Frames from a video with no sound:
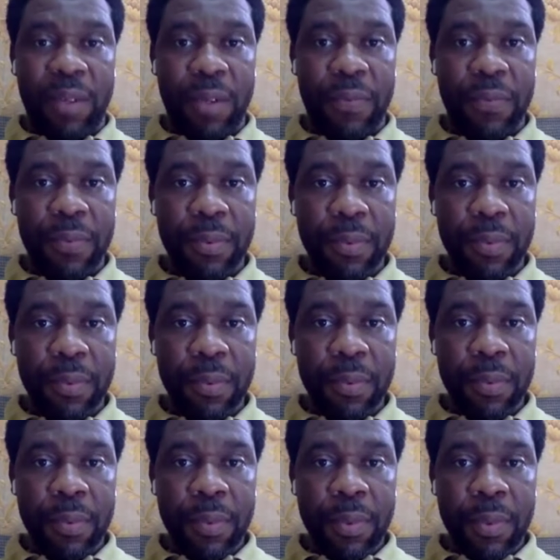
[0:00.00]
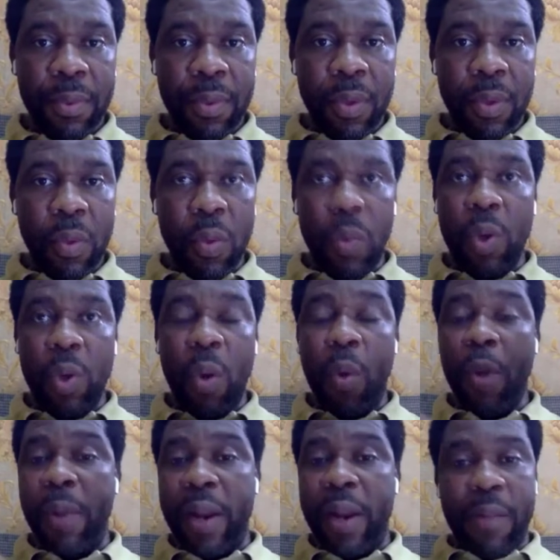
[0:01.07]
ourselves, we
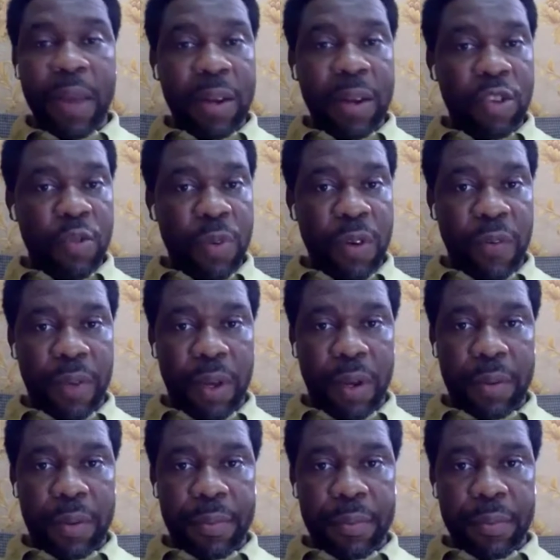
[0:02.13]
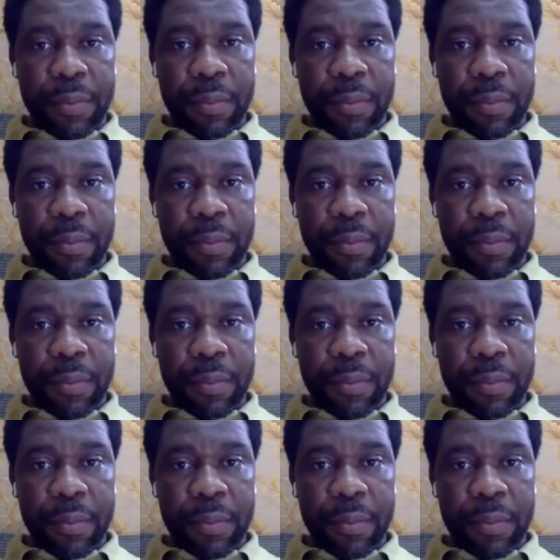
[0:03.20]
don't want to be led by the Spirit of God.